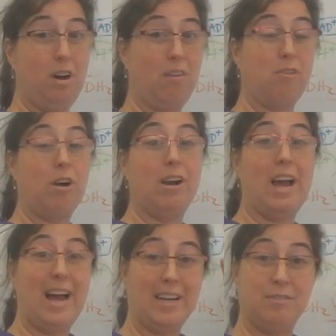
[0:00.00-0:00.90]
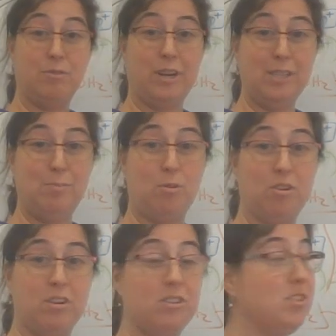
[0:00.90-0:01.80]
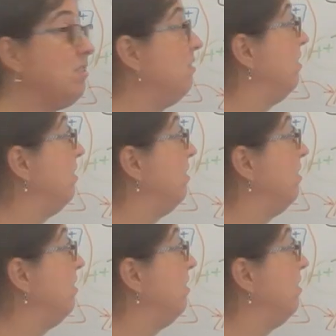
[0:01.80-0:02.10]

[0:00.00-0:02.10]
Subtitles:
of our active transporters,